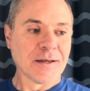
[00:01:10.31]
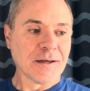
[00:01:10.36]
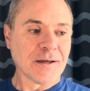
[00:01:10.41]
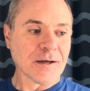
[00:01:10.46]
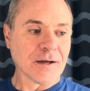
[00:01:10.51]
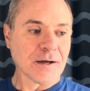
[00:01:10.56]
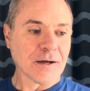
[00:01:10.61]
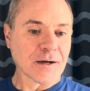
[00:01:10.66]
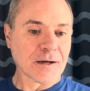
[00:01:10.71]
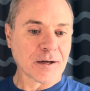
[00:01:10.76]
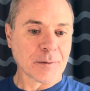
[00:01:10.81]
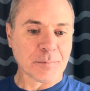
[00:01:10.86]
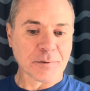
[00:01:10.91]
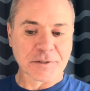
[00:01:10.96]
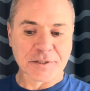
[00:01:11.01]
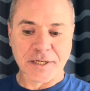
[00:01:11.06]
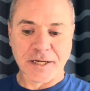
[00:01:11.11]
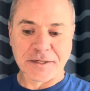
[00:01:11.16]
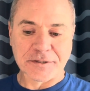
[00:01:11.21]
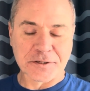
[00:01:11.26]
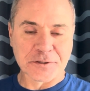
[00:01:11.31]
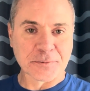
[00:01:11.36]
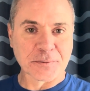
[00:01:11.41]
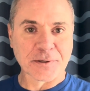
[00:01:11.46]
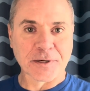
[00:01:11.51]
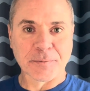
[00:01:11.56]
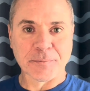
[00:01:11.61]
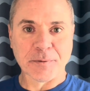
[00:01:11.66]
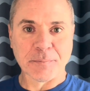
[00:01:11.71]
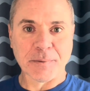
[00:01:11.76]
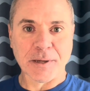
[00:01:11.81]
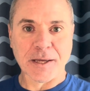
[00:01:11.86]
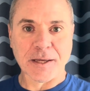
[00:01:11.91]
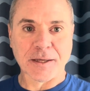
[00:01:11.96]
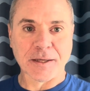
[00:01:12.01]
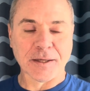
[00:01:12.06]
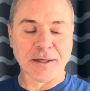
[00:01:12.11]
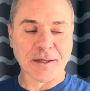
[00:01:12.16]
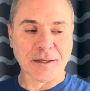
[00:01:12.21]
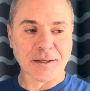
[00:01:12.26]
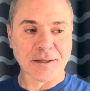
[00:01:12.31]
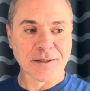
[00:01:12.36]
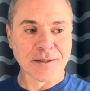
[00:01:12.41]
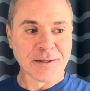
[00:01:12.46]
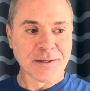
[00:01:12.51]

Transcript: a couple changes we're going to be making